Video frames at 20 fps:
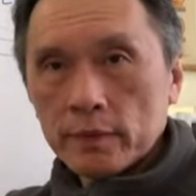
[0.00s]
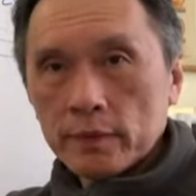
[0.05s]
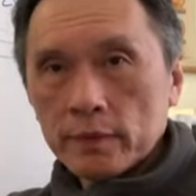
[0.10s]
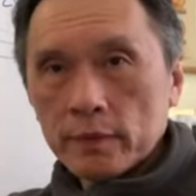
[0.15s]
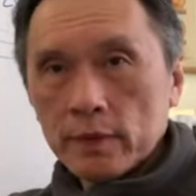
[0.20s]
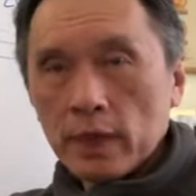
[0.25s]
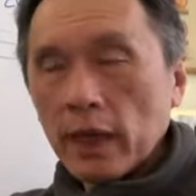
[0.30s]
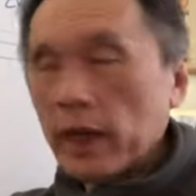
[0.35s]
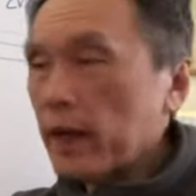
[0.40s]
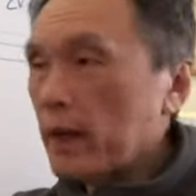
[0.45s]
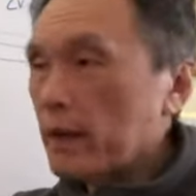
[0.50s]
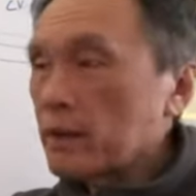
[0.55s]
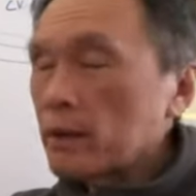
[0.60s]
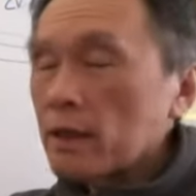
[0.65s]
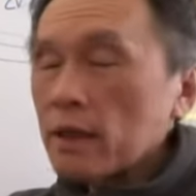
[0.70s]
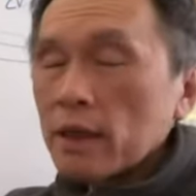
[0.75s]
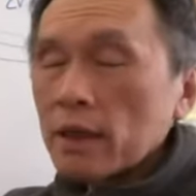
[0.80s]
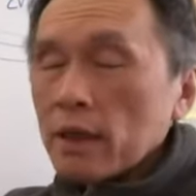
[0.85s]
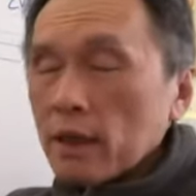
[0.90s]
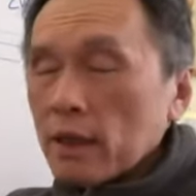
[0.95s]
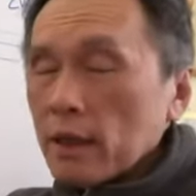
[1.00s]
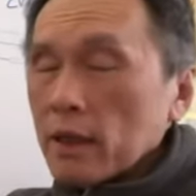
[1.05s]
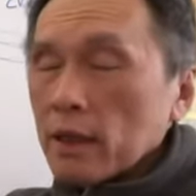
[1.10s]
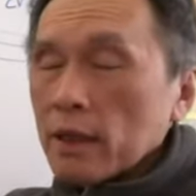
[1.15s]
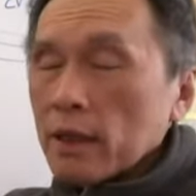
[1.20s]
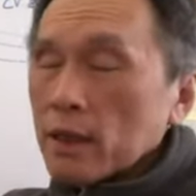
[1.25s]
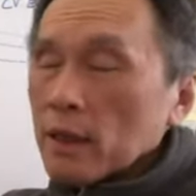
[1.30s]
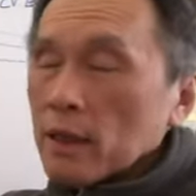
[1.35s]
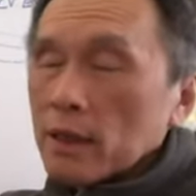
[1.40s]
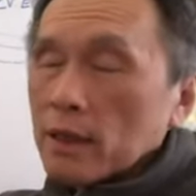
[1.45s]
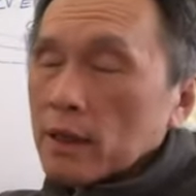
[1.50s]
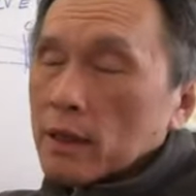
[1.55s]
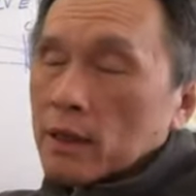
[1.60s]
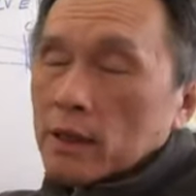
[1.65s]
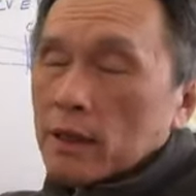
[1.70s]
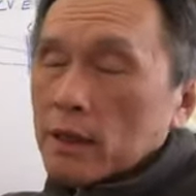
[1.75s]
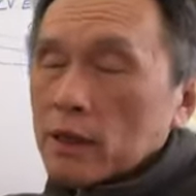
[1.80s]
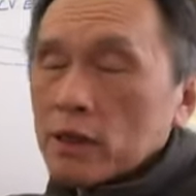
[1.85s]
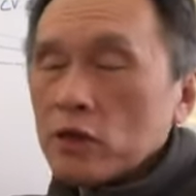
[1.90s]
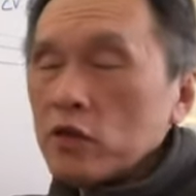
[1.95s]
And
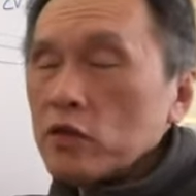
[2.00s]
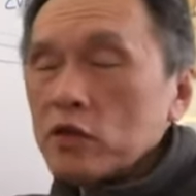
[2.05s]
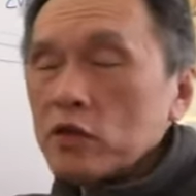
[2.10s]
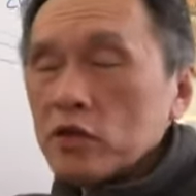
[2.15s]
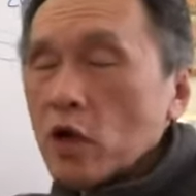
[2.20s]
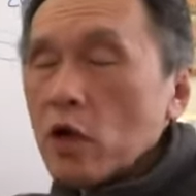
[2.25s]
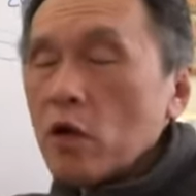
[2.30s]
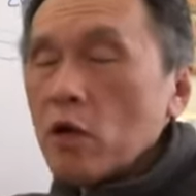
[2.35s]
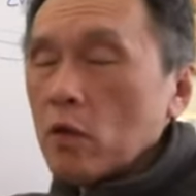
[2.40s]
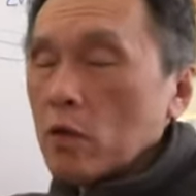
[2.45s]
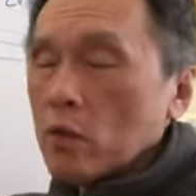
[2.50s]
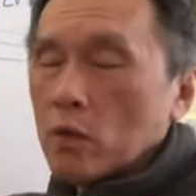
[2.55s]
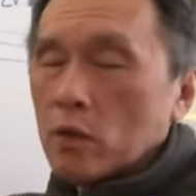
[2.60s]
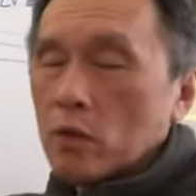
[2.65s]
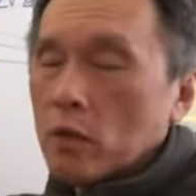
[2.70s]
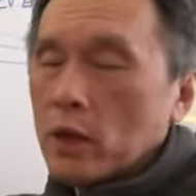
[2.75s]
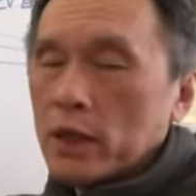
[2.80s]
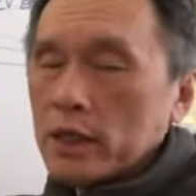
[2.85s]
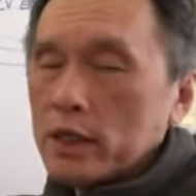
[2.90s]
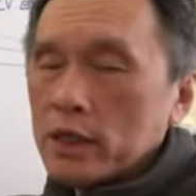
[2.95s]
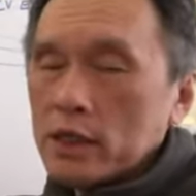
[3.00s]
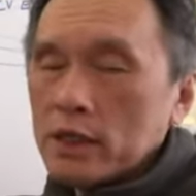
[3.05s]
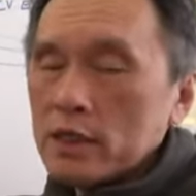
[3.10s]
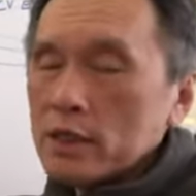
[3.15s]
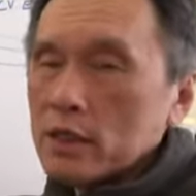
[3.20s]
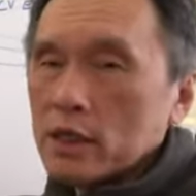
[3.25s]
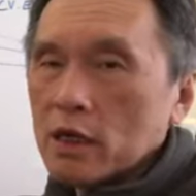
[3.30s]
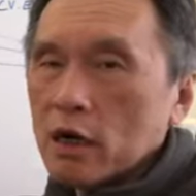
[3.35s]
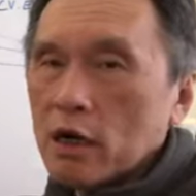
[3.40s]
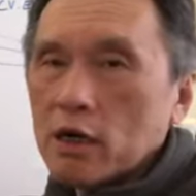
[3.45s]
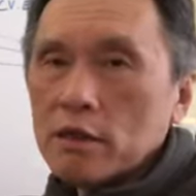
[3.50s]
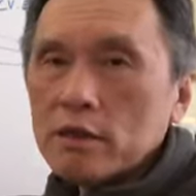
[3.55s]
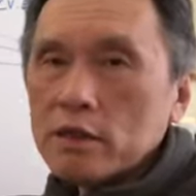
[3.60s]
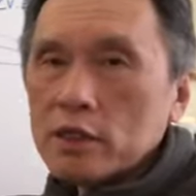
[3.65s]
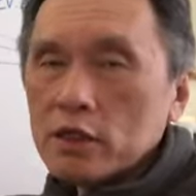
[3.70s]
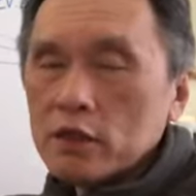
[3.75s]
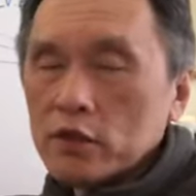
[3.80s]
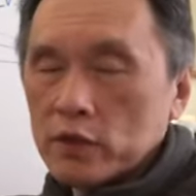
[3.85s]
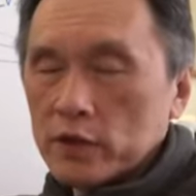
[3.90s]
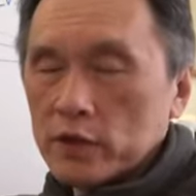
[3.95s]
you know what is the
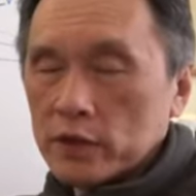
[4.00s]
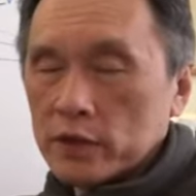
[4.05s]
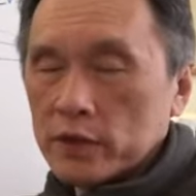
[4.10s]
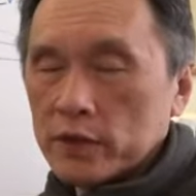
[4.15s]
consequence.